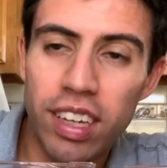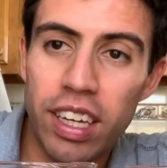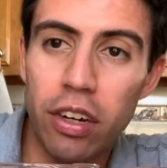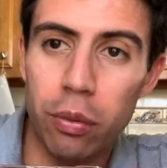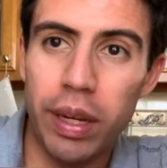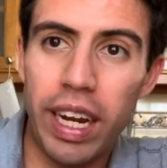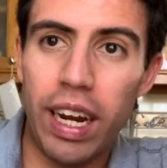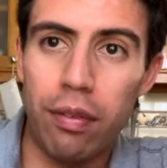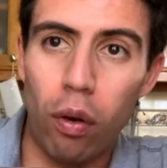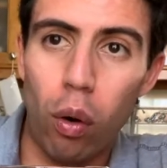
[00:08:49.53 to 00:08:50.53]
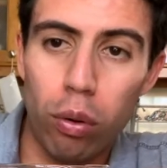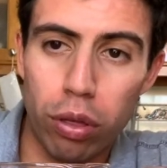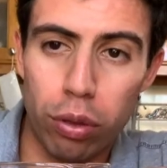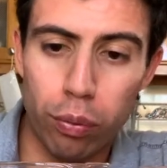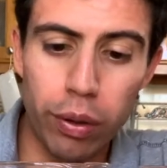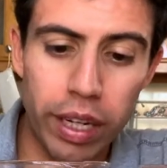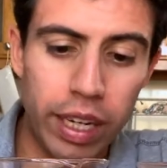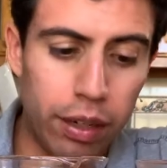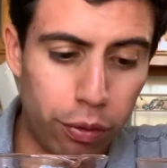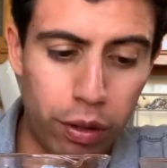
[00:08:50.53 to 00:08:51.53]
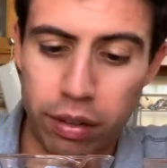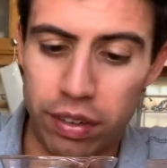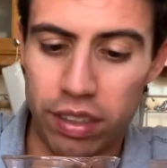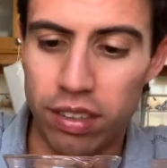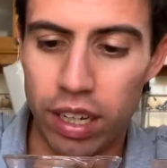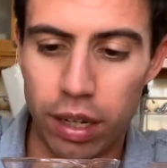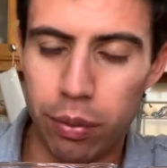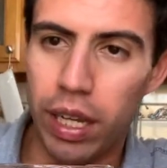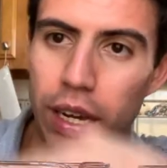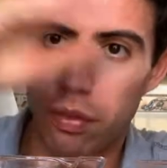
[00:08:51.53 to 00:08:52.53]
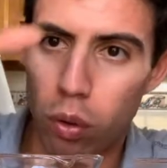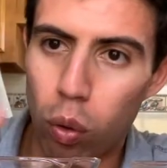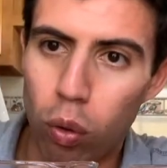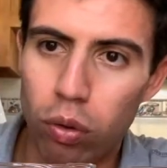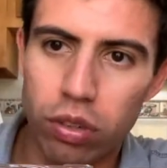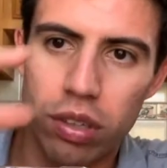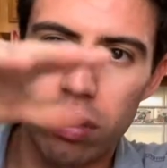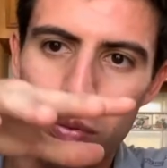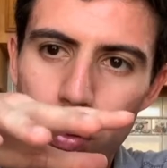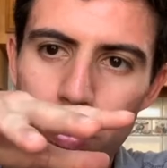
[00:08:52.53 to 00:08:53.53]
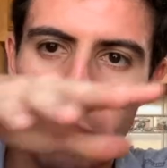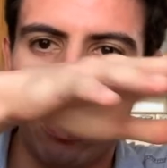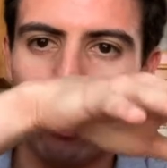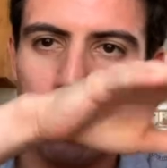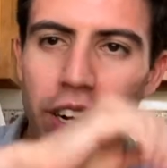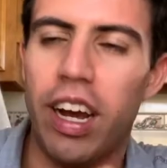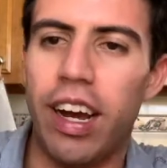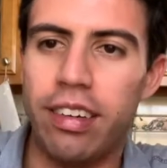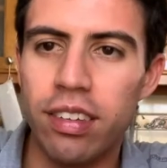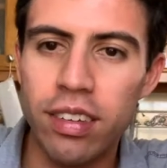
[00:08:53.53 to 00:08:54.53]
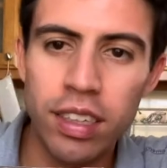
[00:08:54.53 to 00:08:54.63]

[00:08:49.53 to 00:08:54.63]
here, we have all 3 in front of us. We have cold, room temperature, and hot.